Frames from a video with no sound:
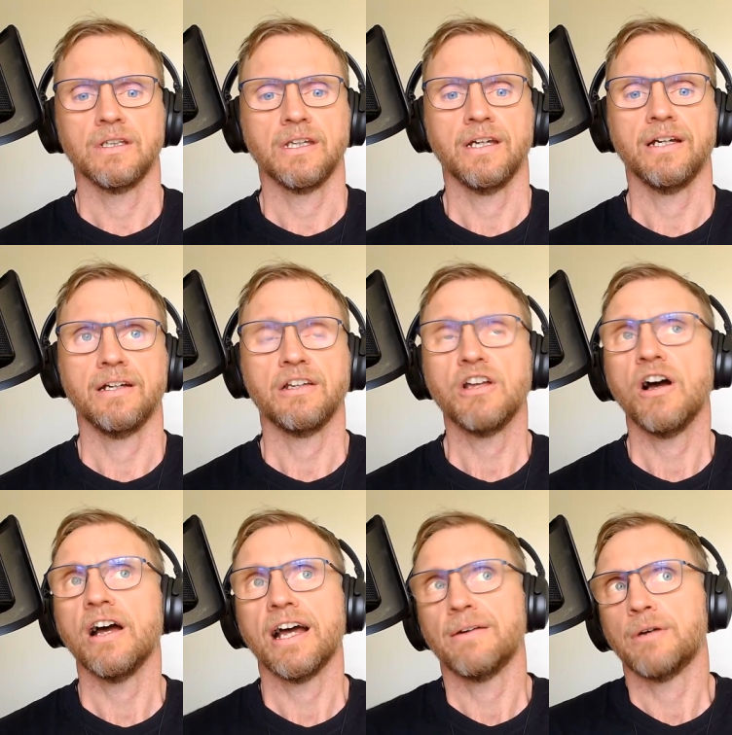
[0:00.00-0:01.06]
Yeah. No,
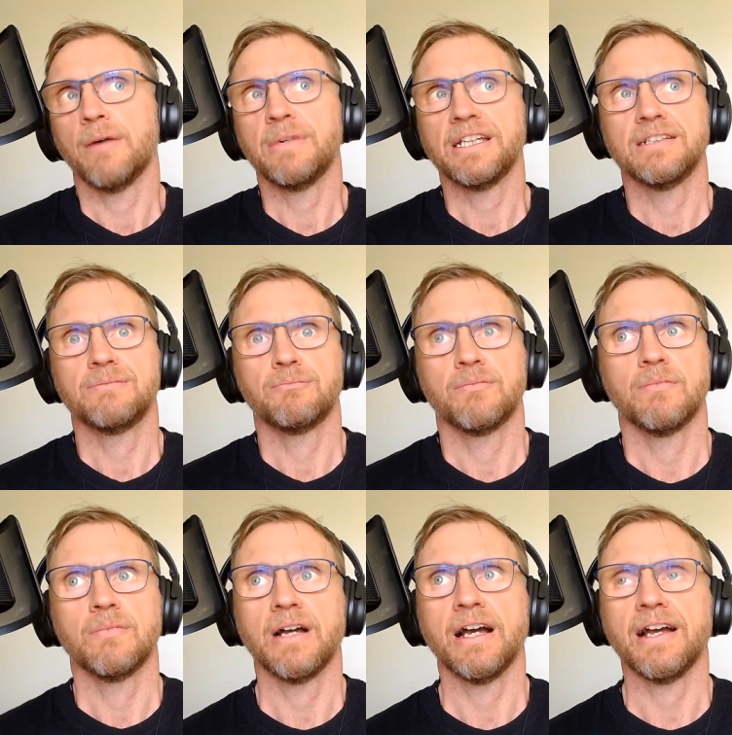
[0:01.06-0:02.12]
I mean,
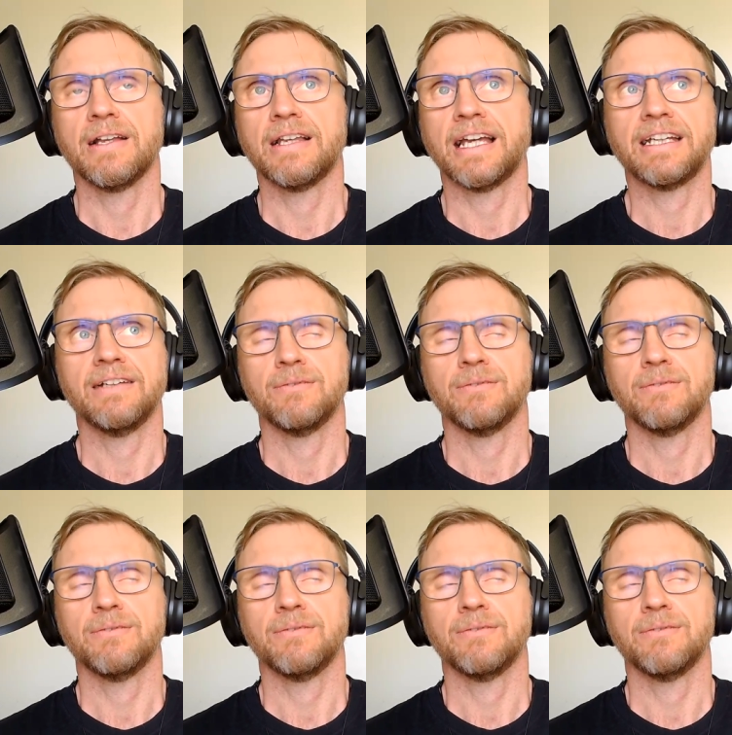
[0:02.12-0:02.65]
like